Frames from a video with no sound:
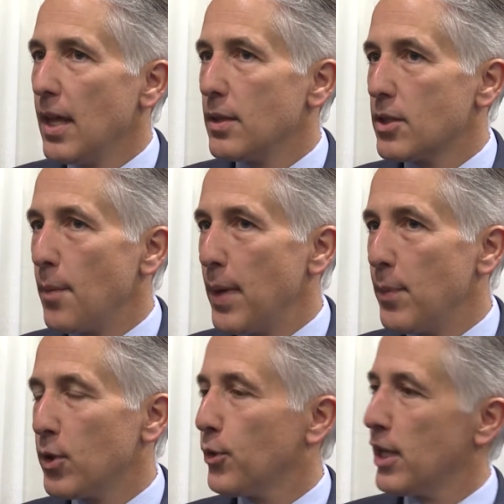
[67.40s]
Some
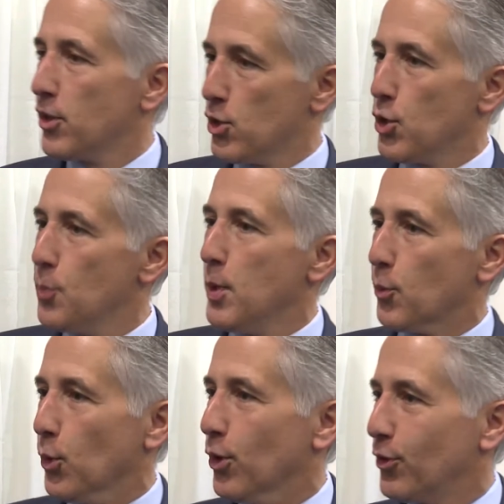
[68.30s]
people don't think there should be
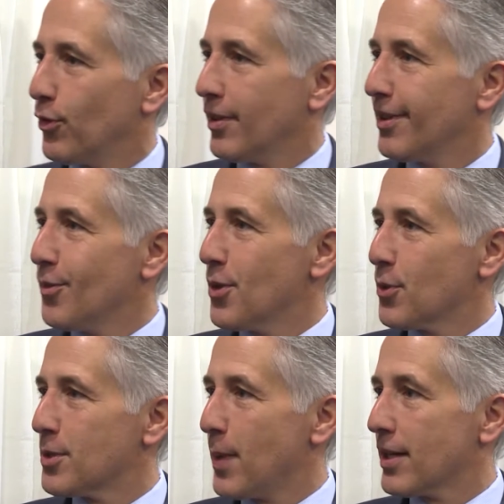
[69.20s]
rules with
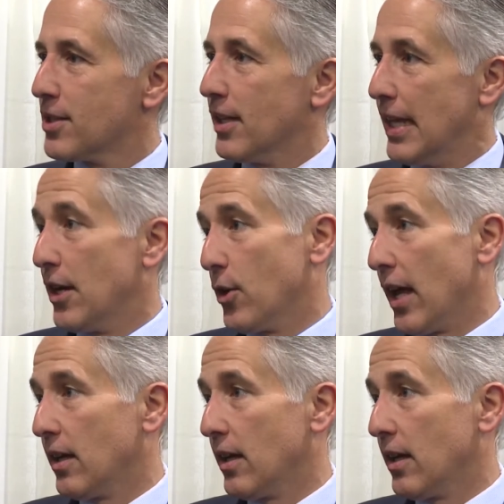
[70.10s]
respect to the internet.